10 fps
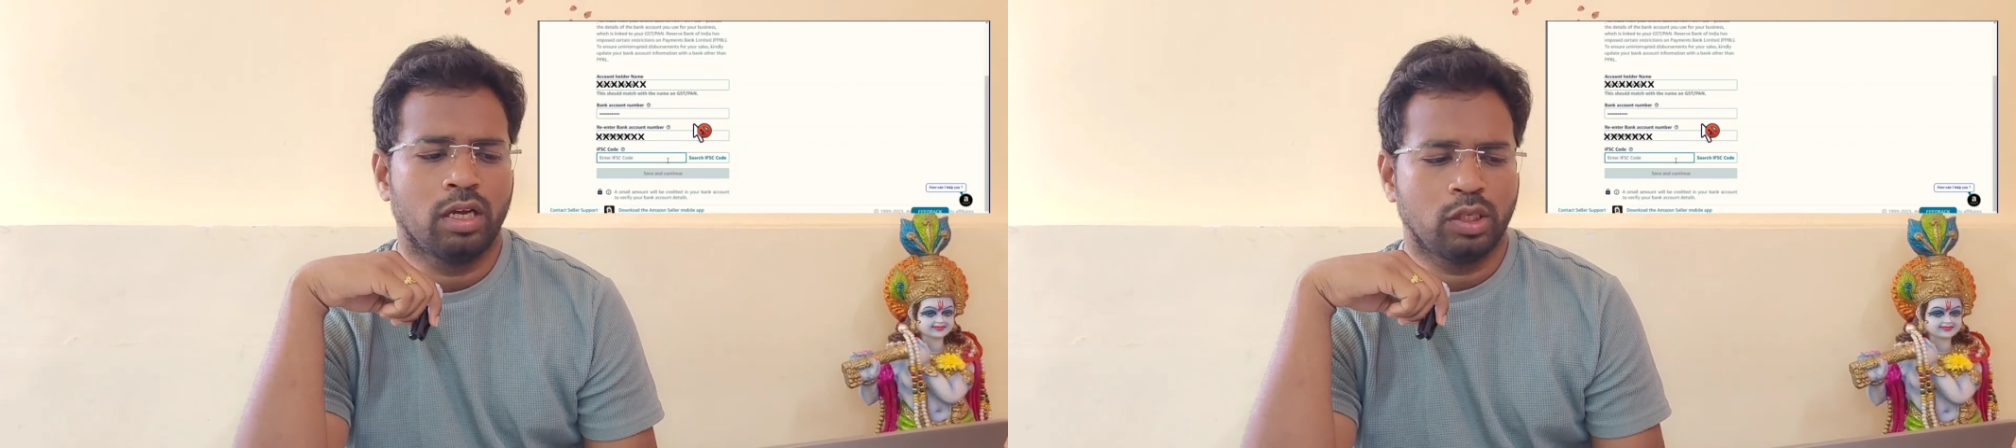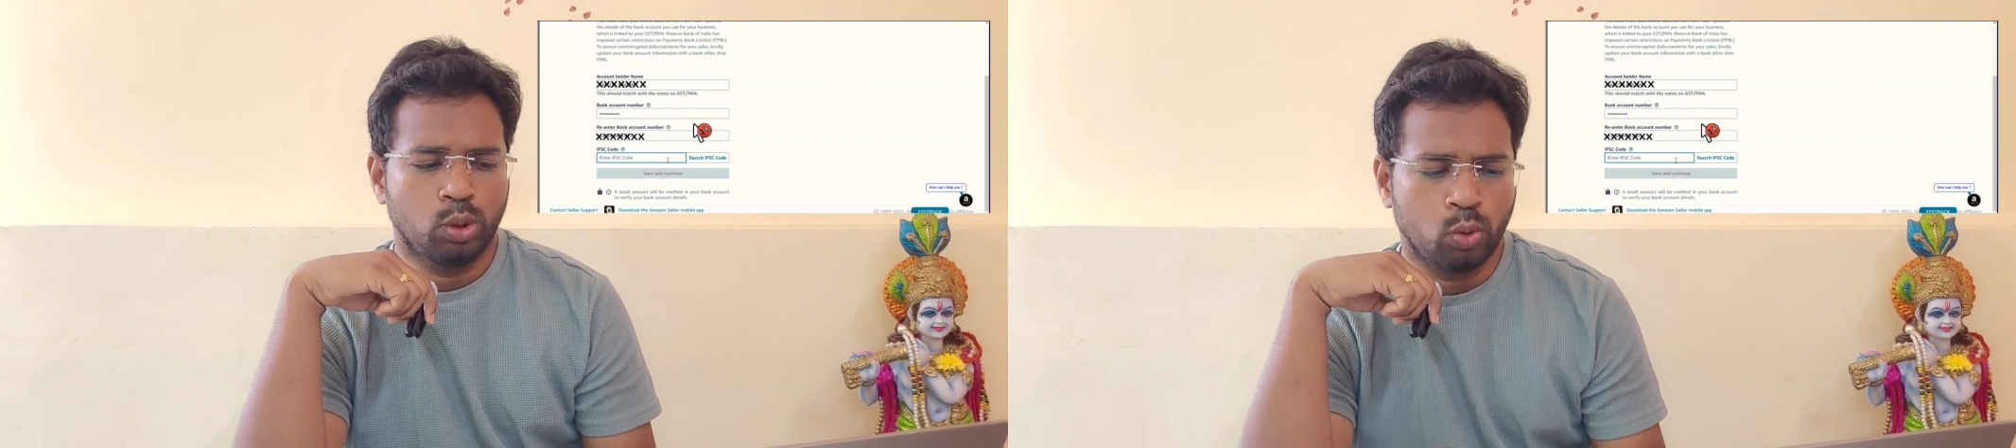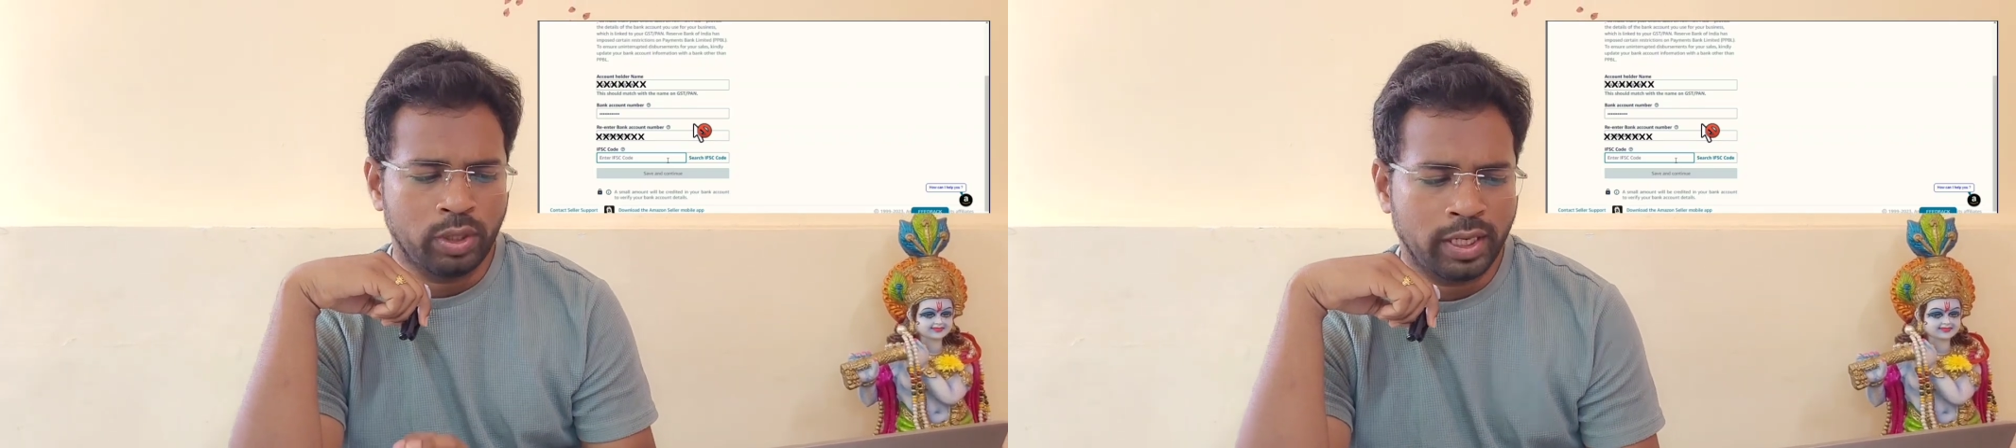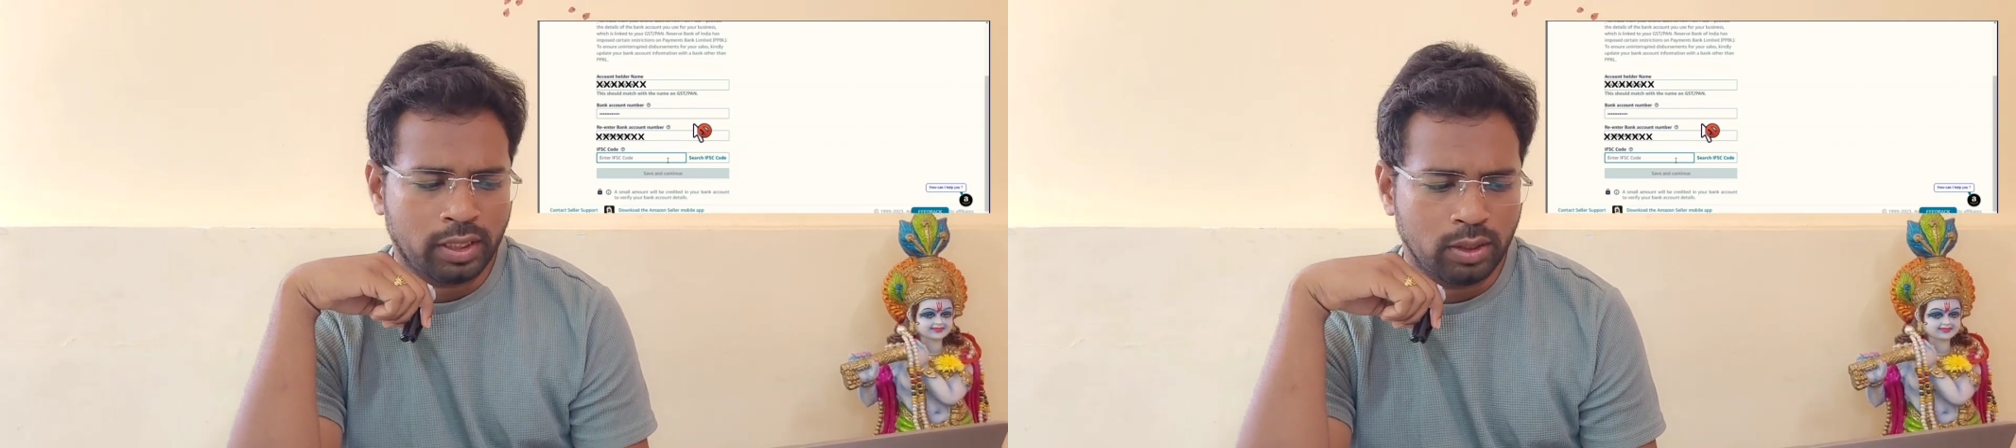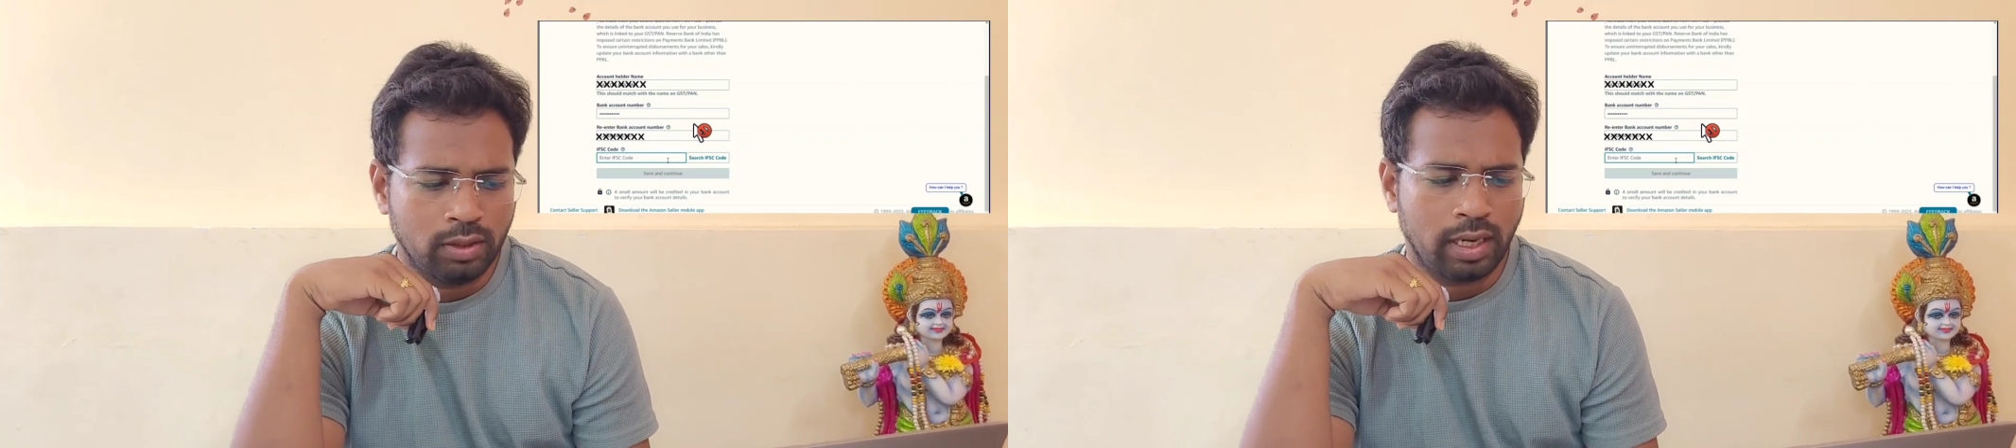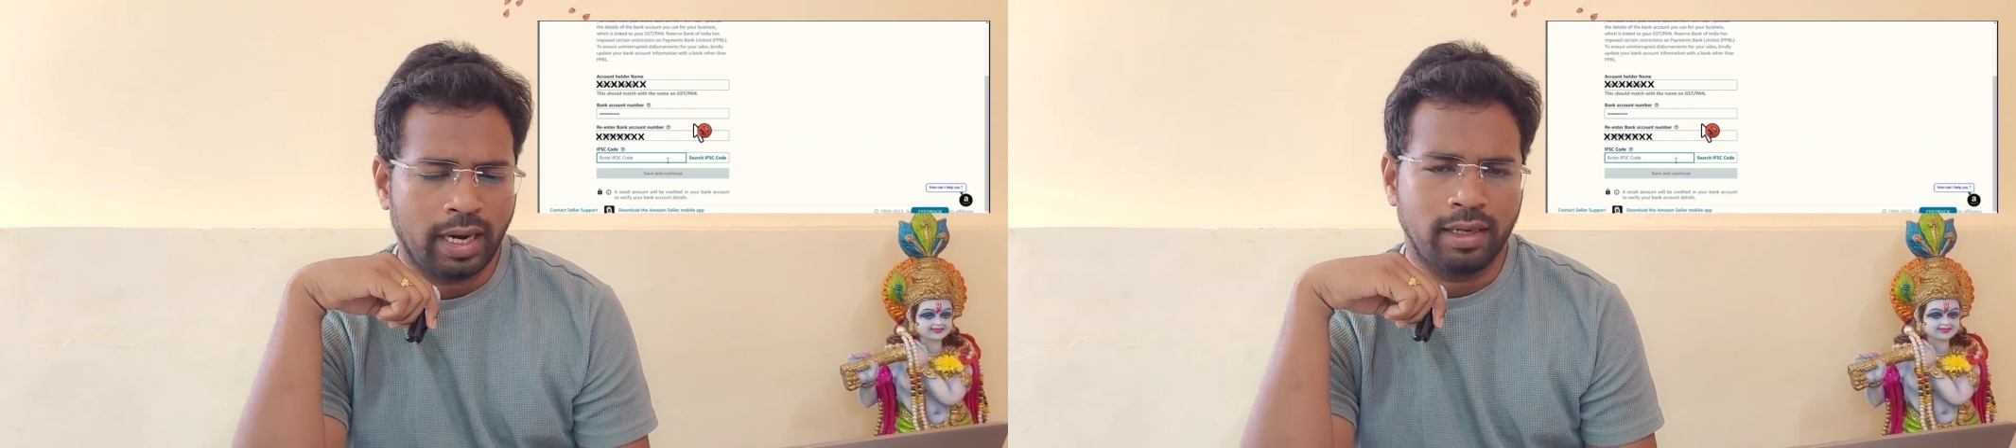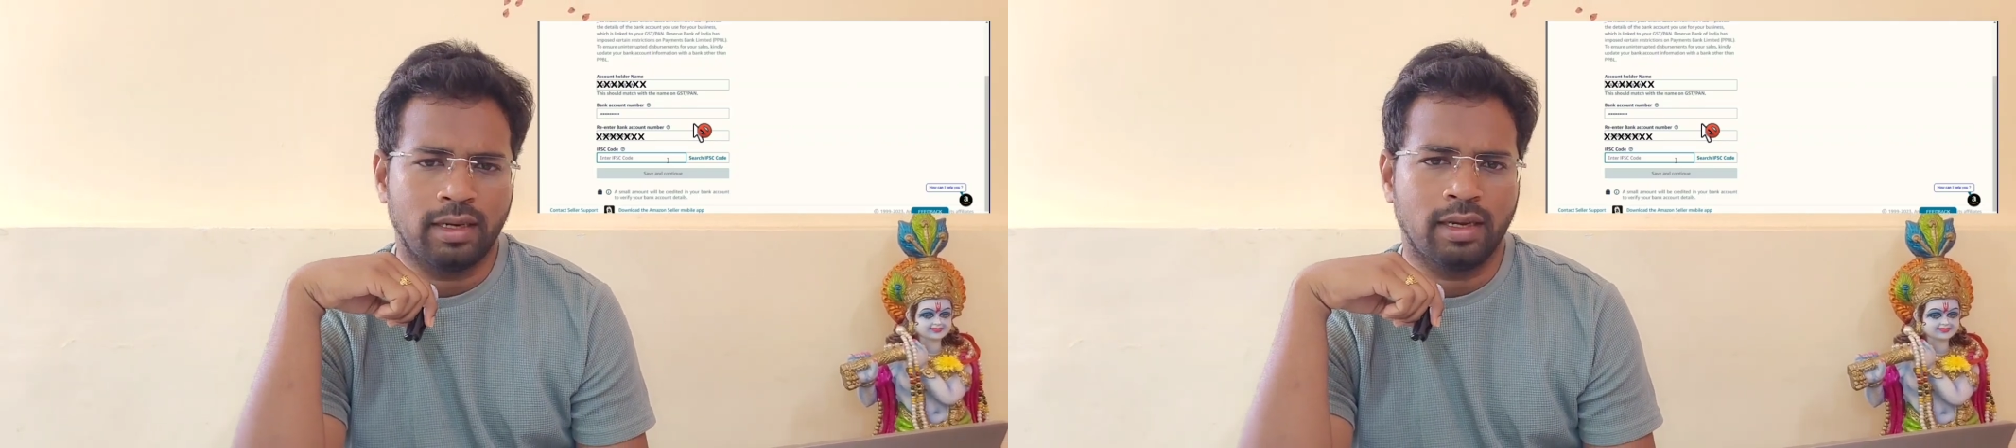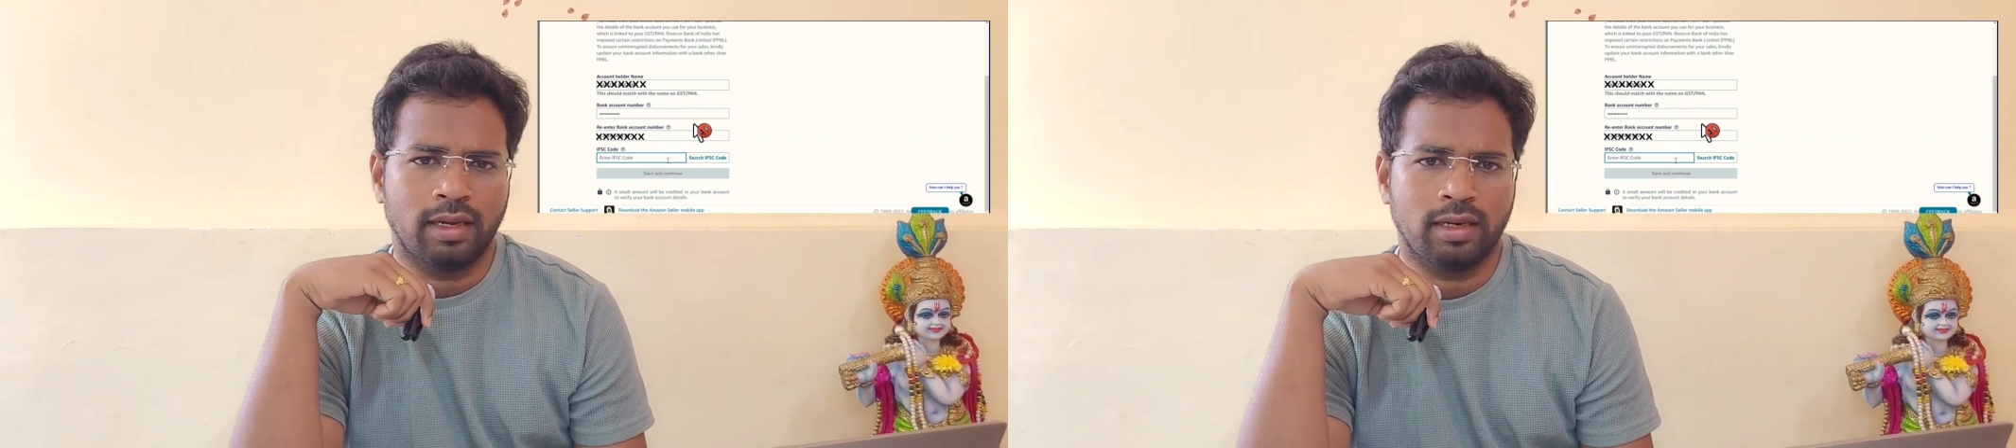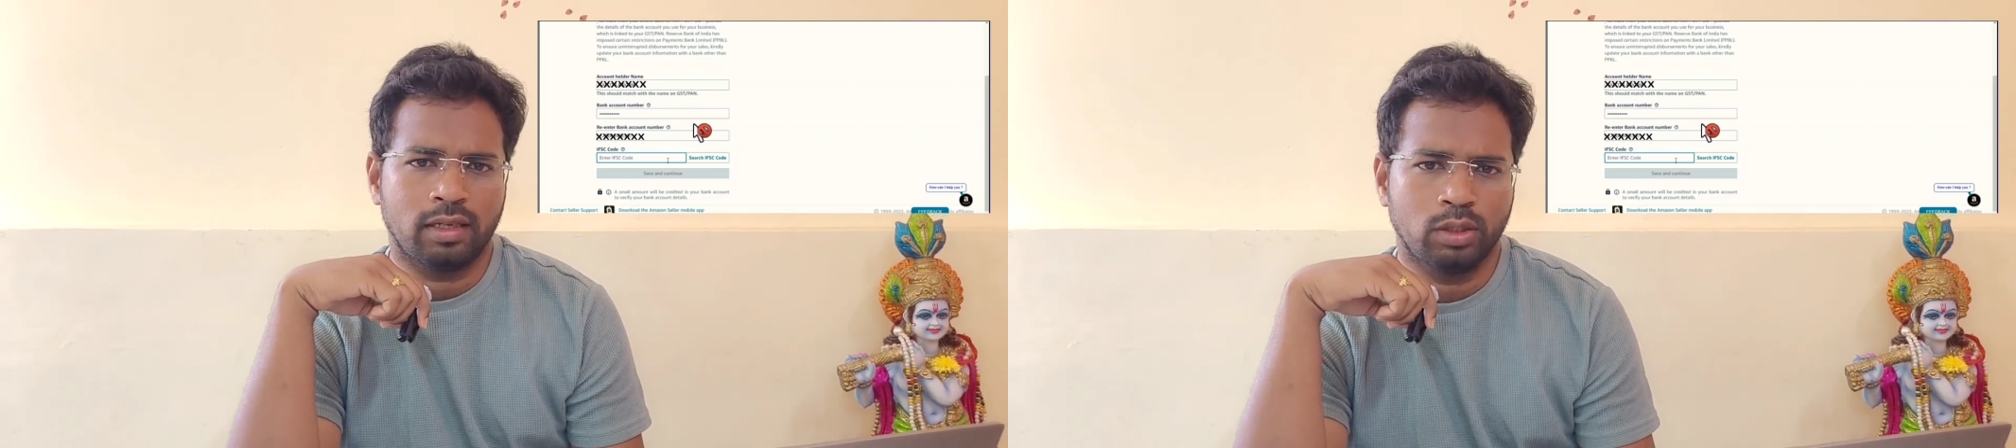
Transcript: you need to enter,